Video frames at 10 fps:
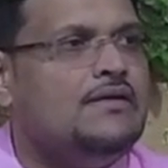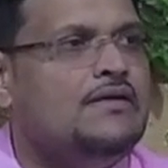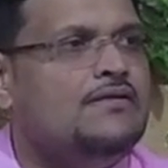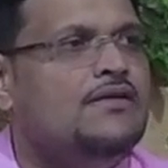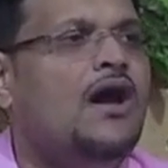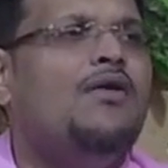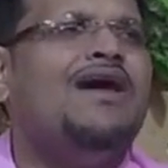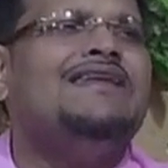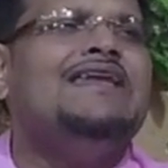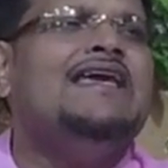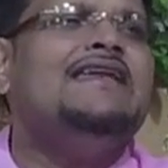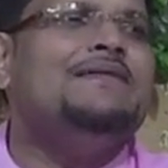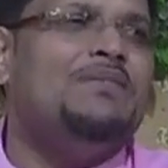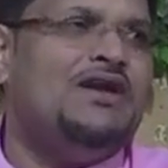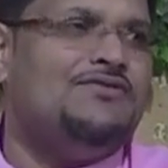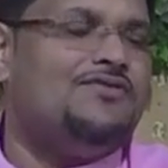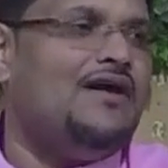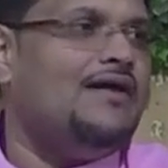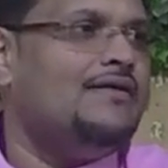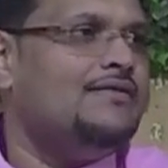Now I need the mantra.
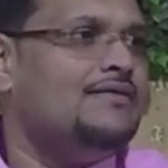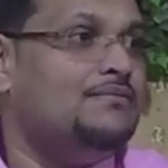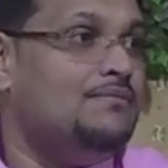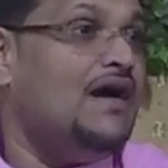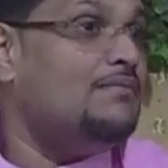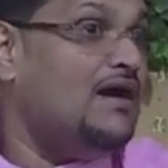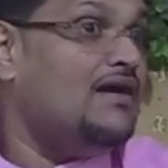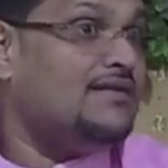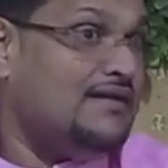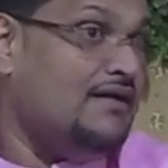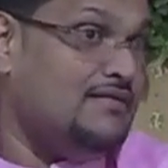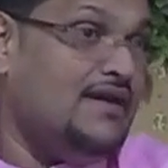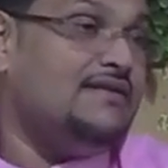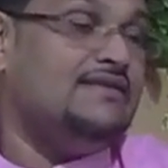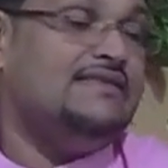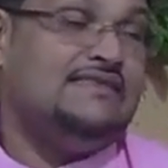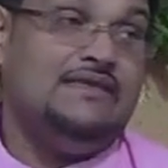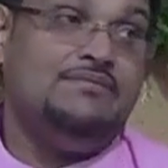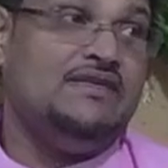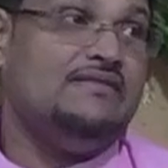In Mahabharat, Karna did the
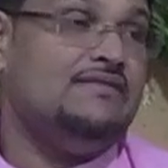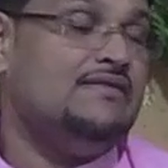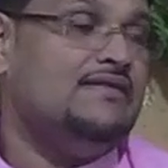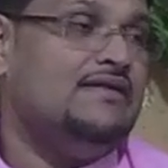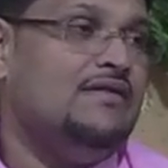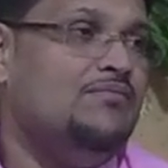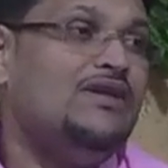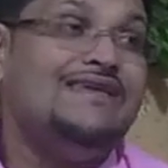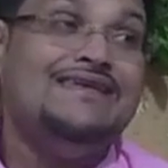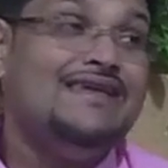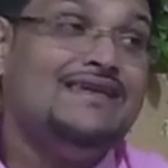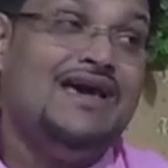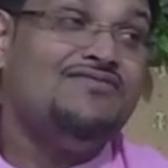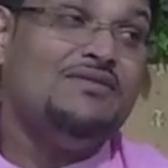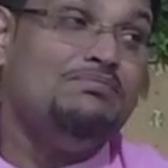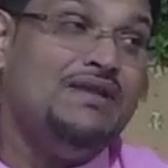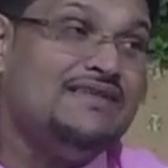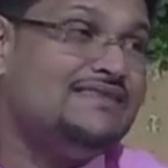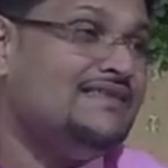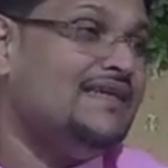same thing. But he didn't have the
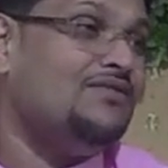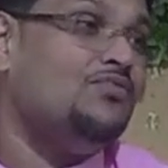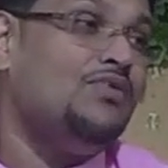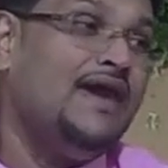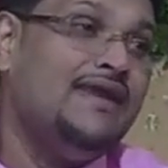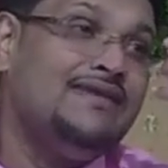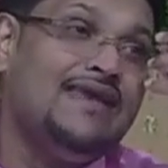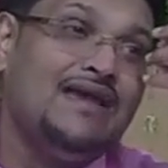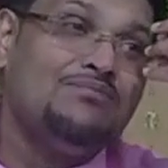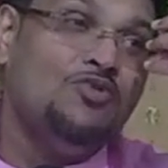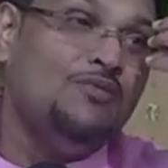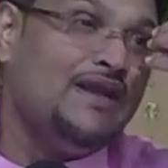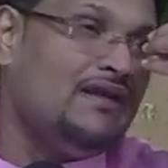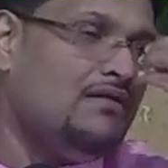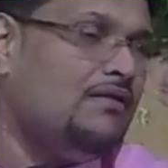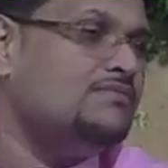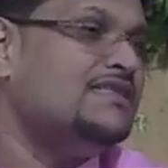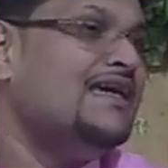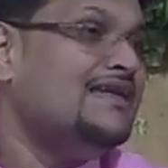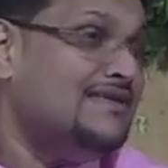blessing that when that moment comes,
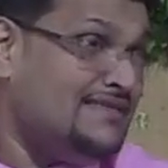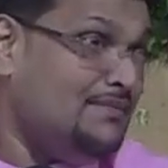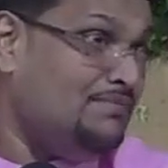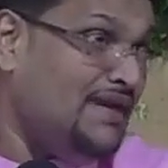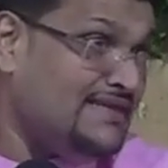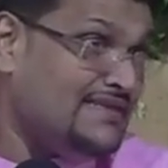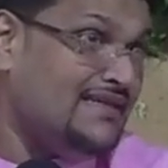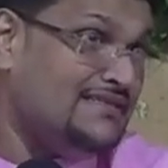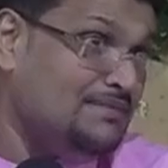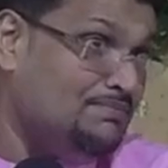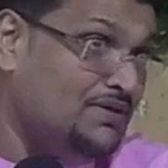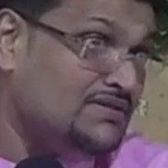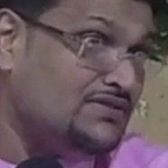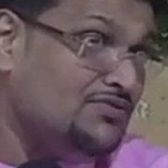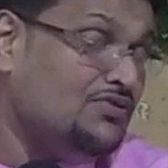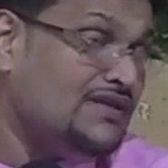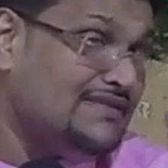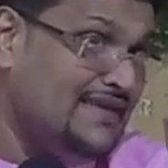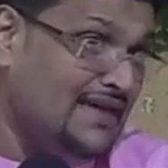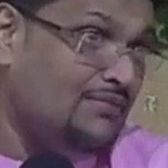they say, blessed is the person who could
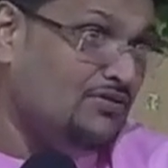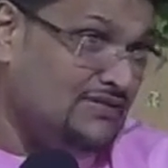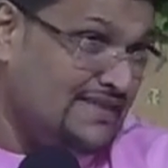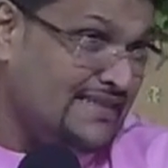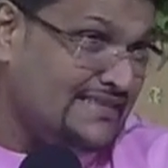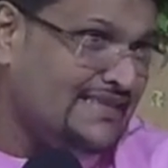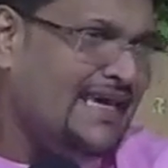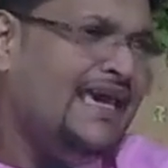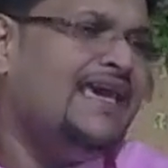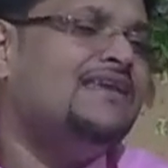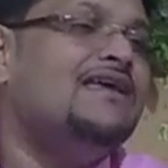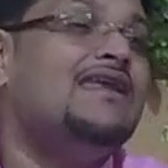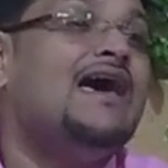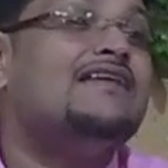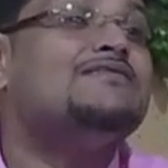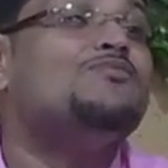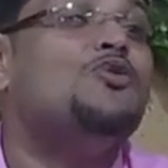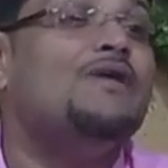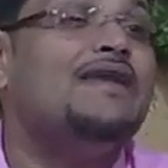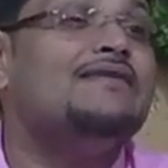think about this in your last moment.